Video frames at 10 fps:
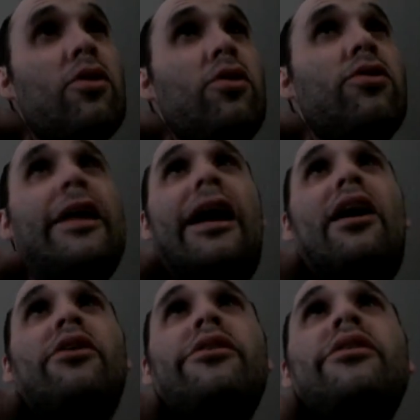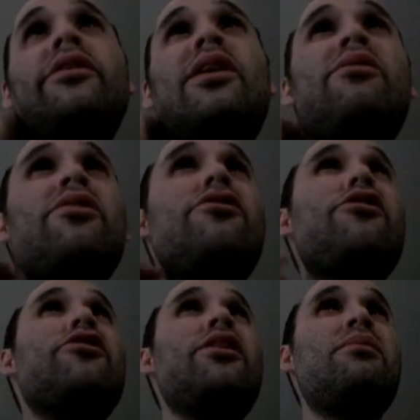2000, that was the
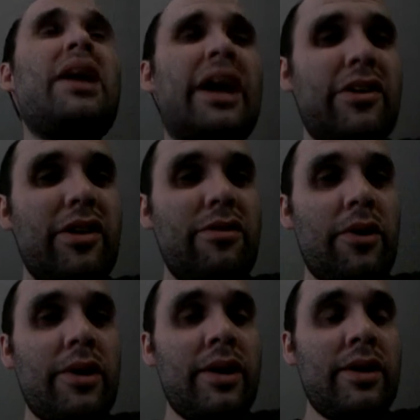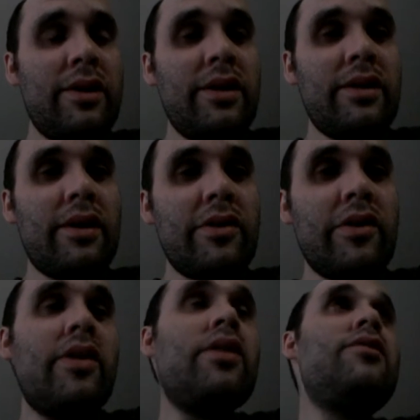first time I actually voted in the
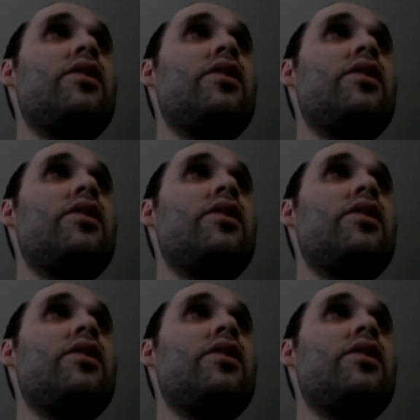election, and I